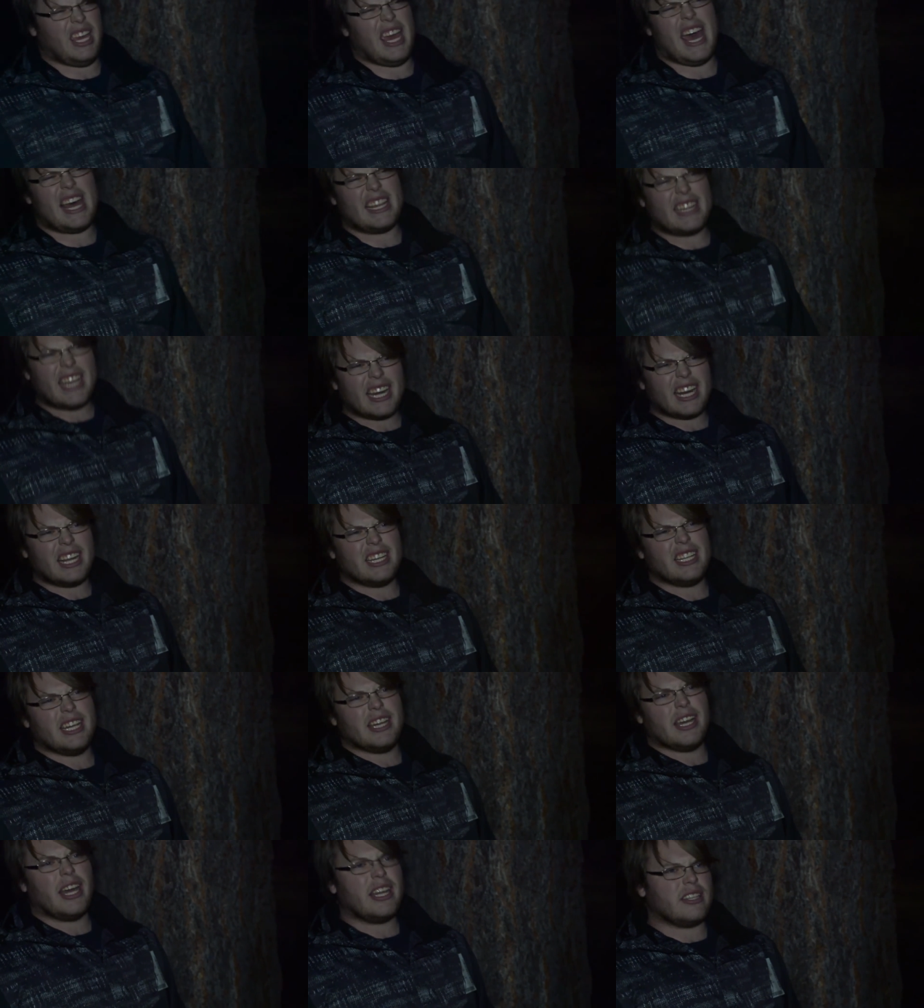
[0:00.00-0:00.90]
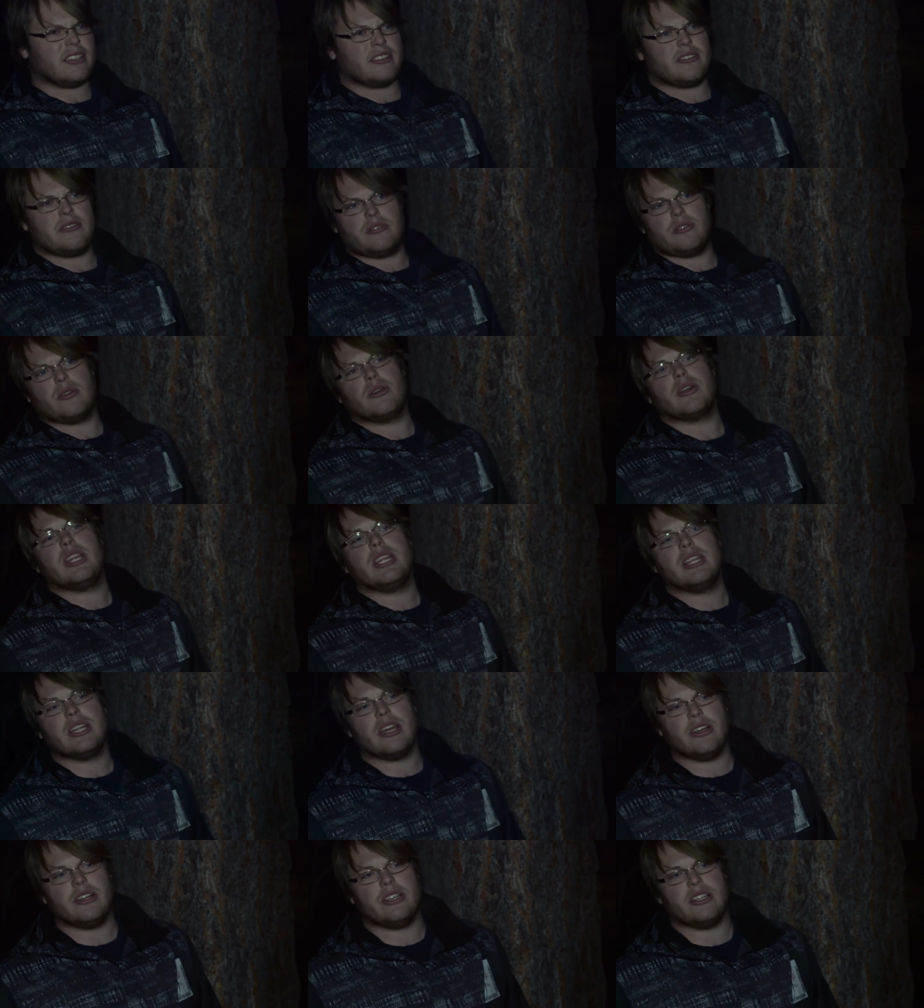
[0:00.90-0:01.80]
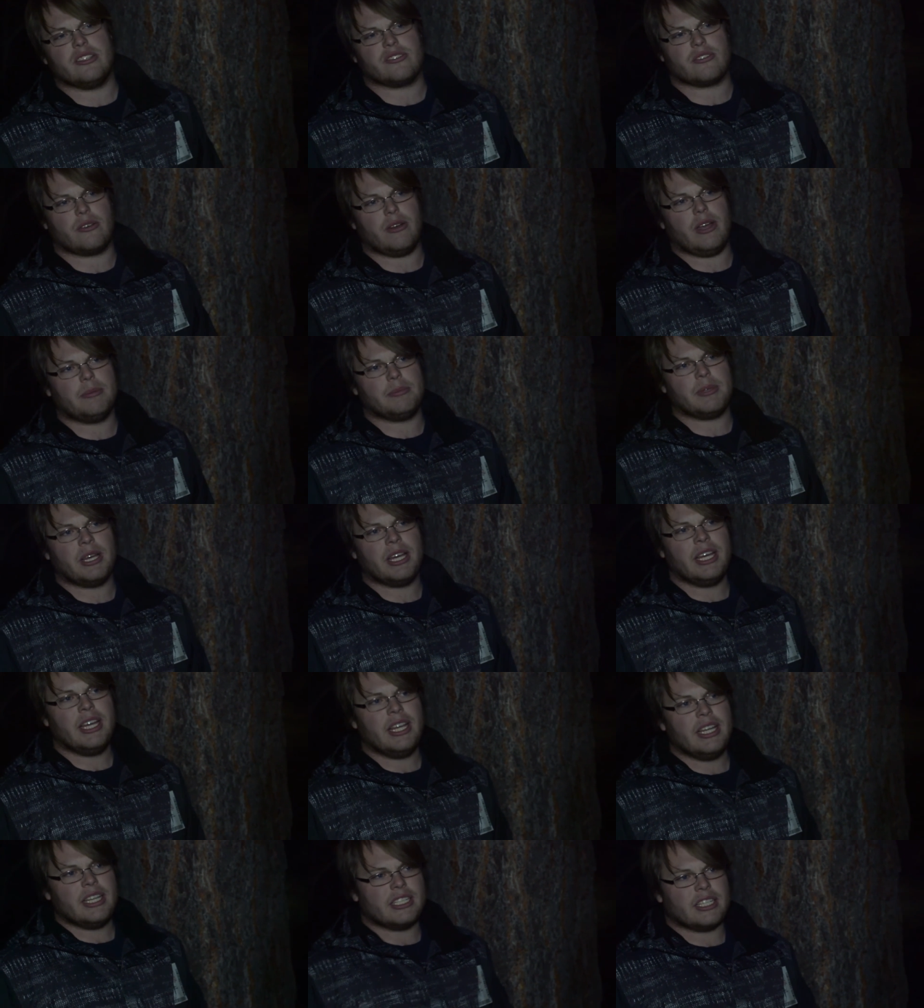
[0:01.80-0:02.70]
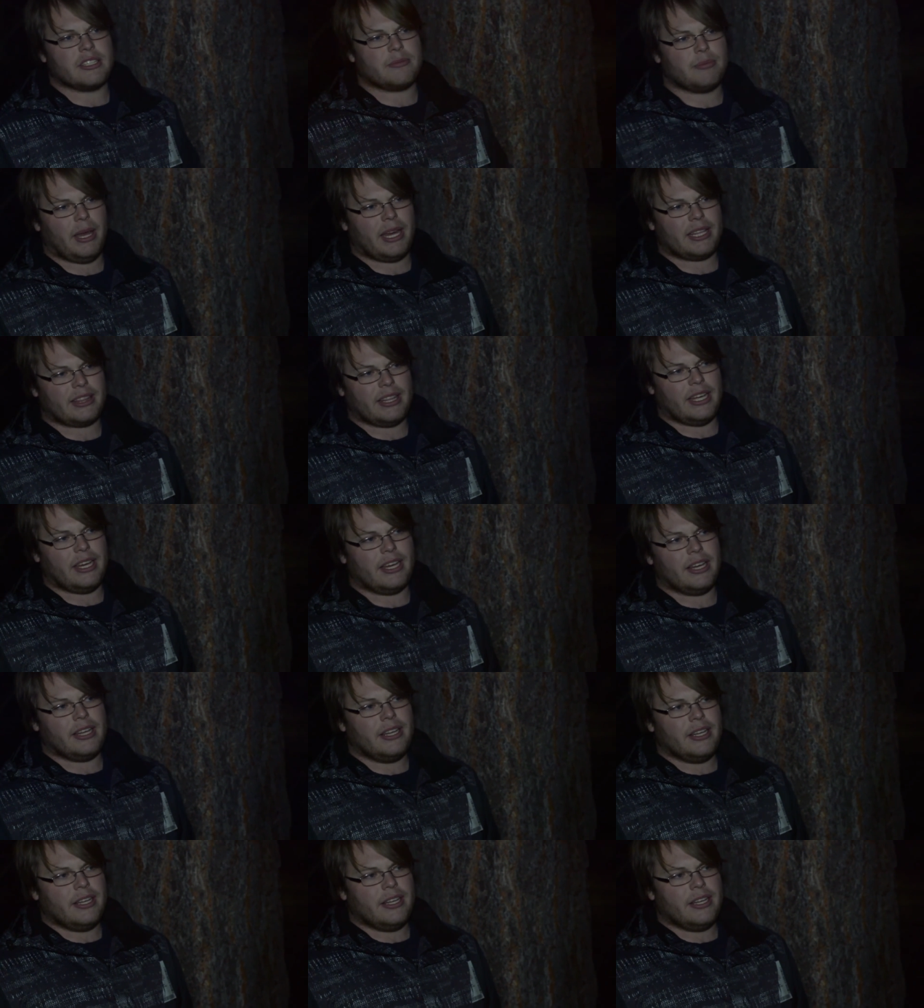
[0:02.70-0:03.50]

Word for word: had that idea. I just threw it in there in the script, just be like the,